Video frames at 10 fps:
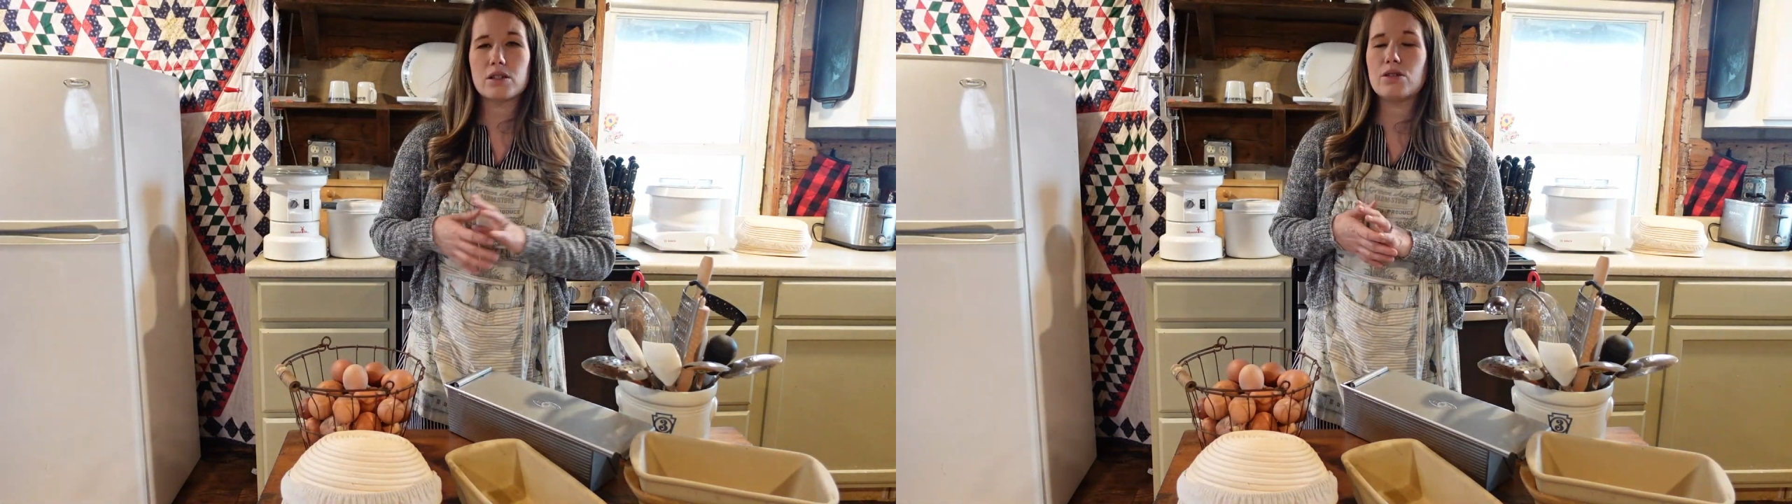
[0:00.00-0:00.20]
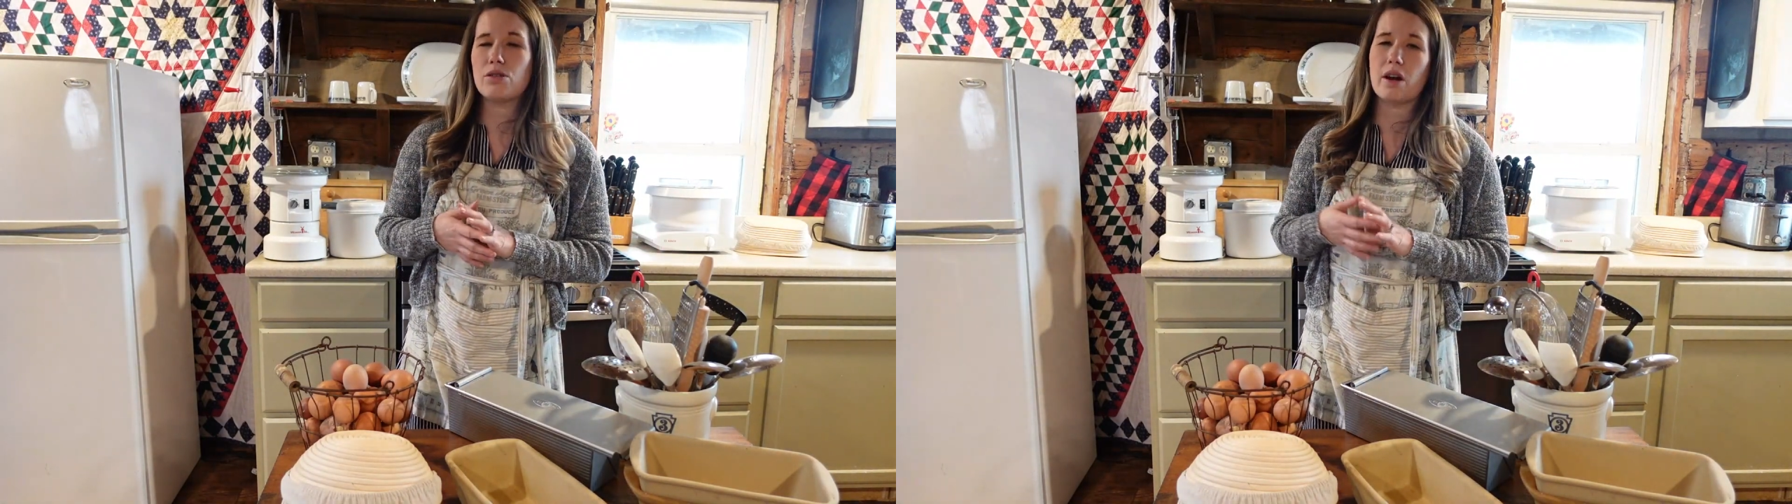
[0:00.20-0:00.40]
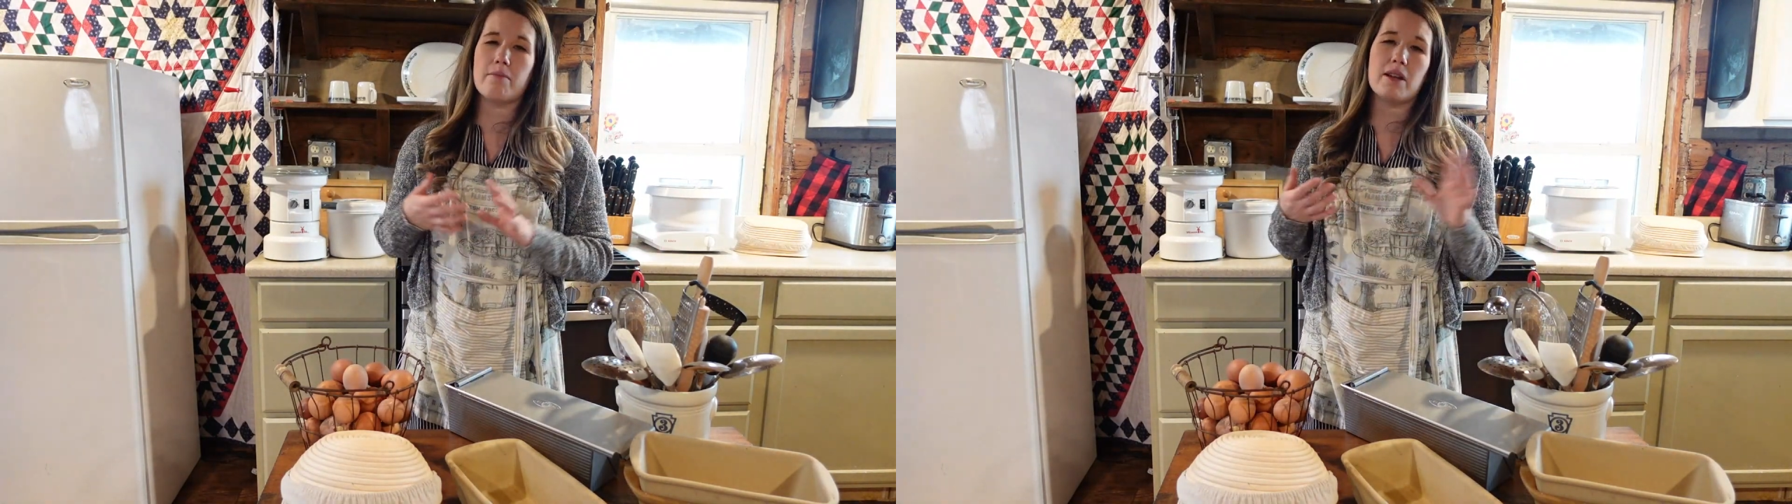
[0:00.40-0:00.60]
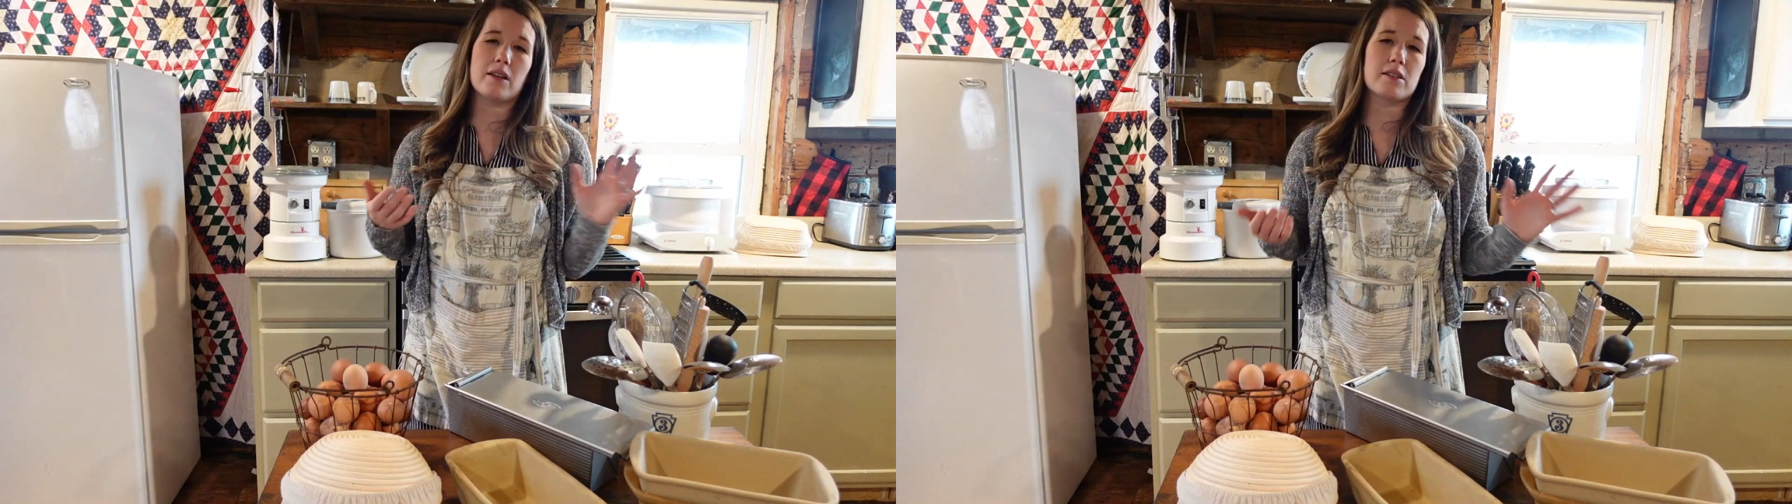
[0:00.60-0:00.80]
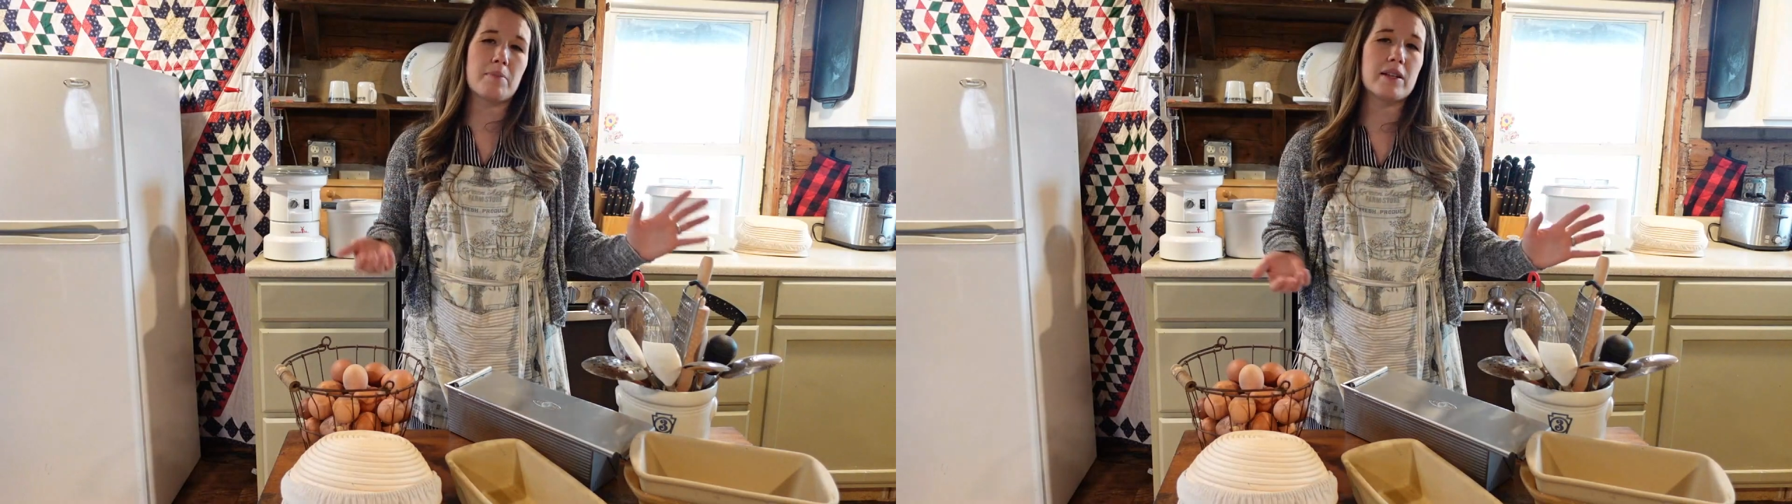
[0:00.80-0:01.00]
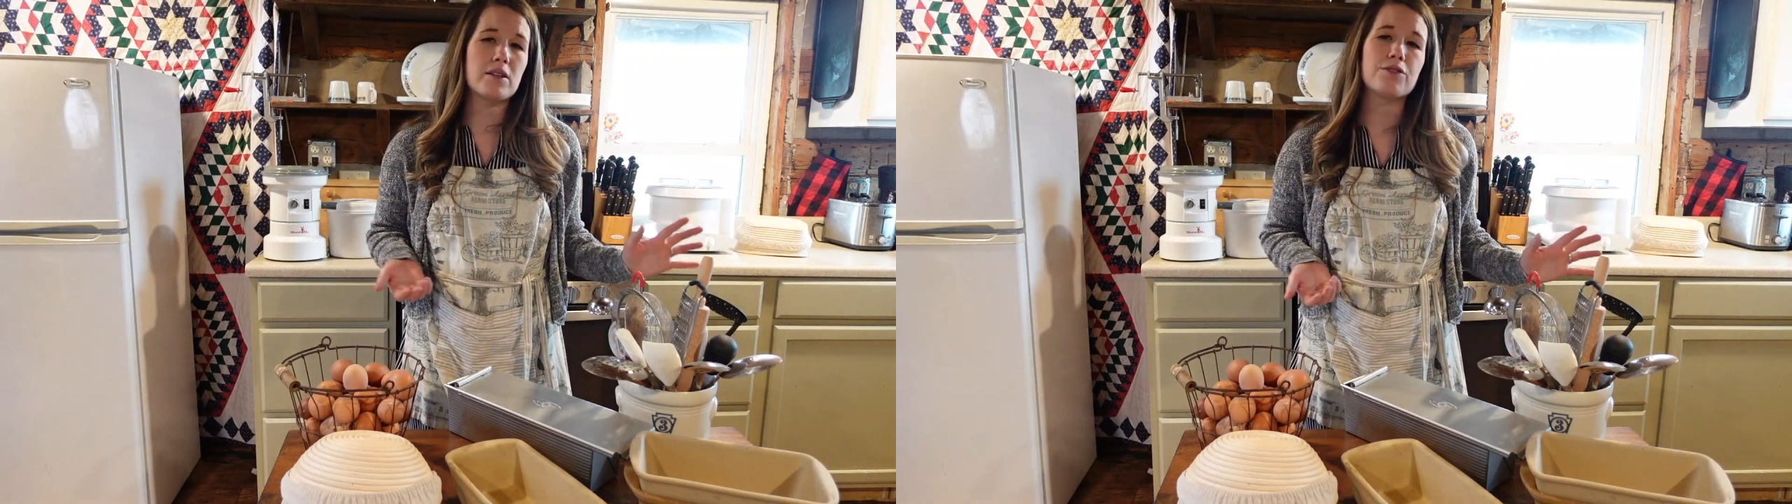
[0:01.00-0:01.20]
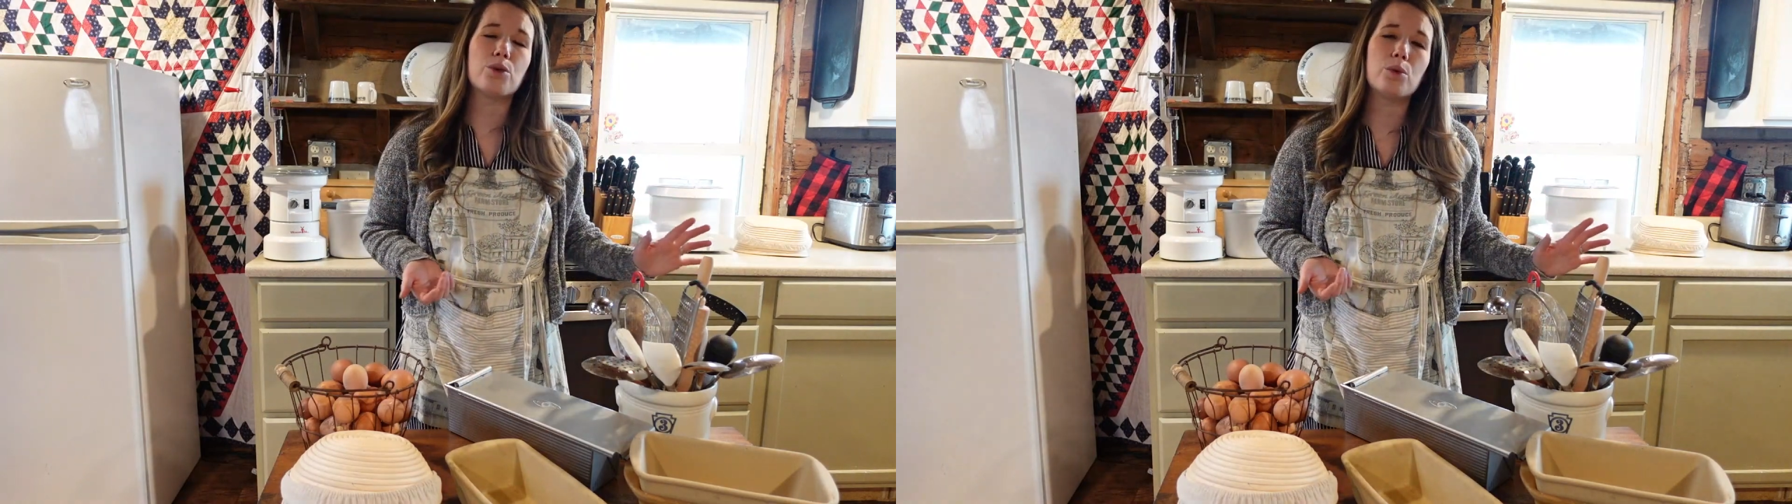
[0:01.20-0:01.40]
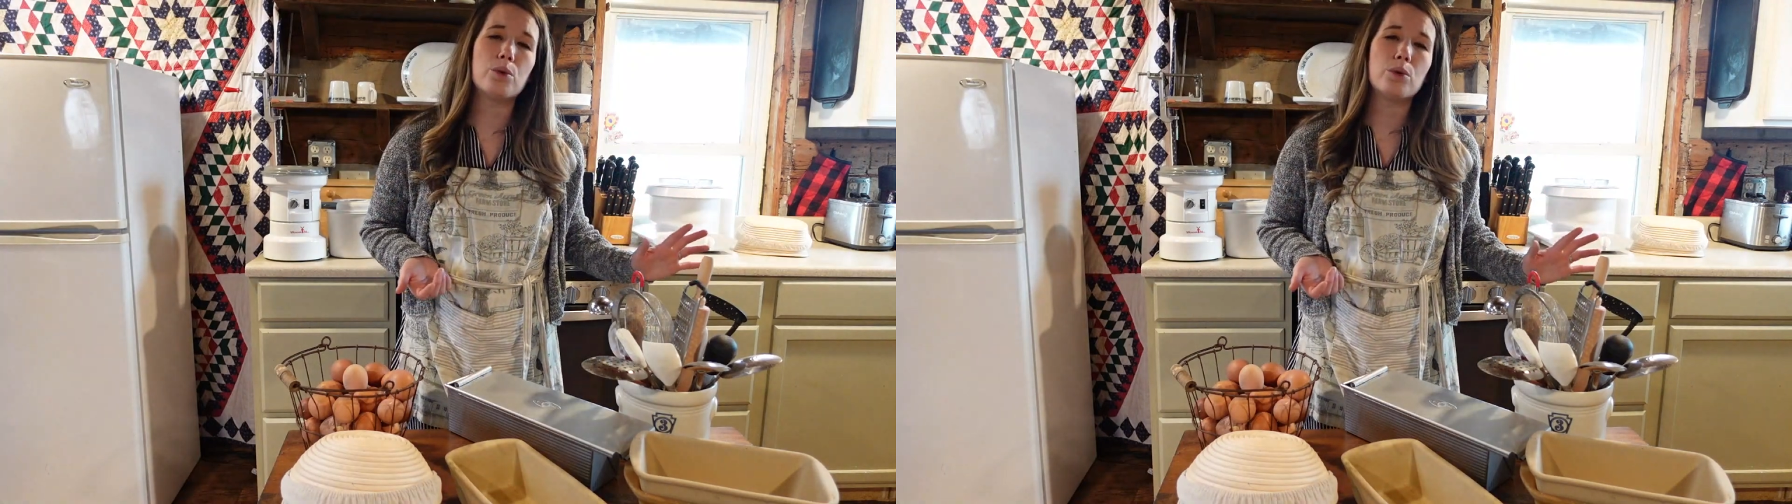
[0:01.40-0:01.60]
You do not need expensive
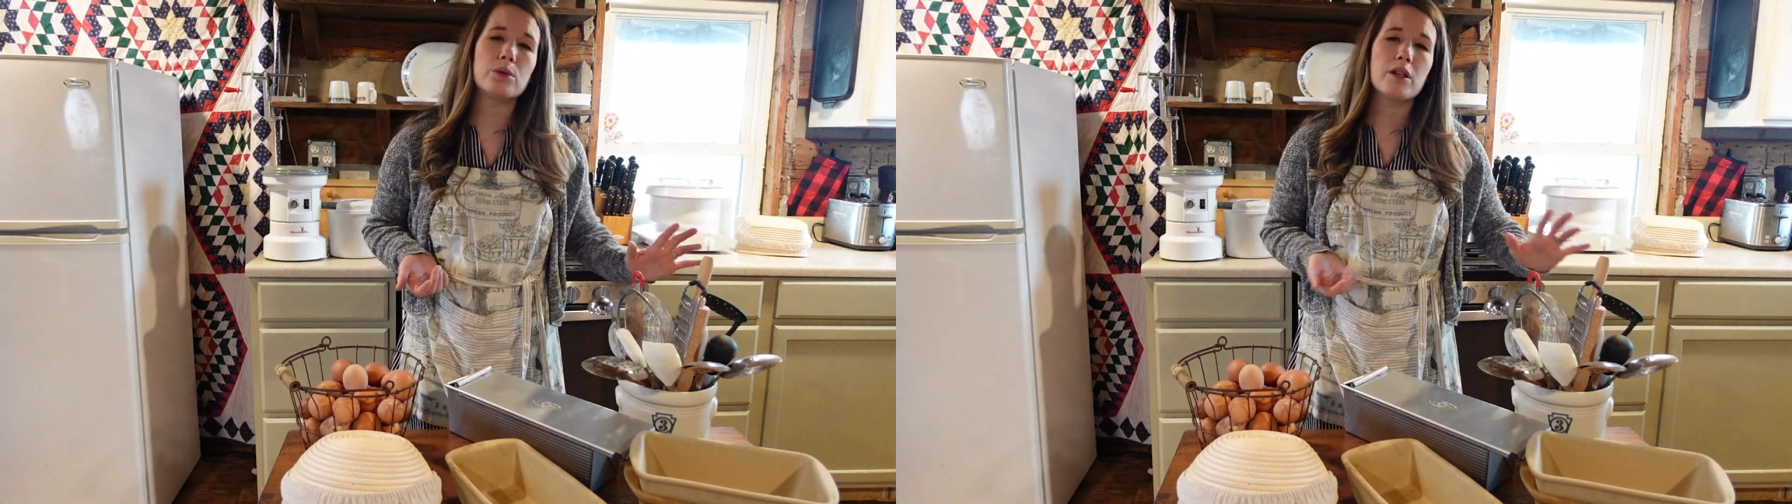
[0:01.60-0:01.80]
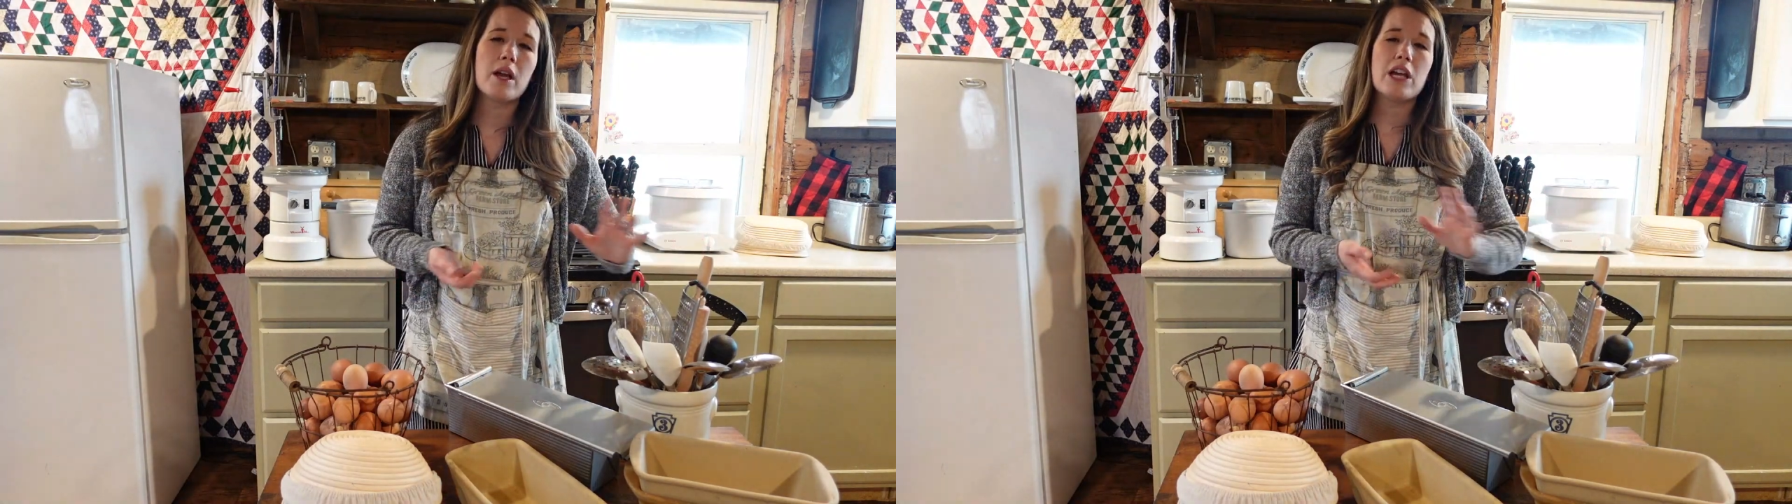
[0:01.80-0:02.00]
tools.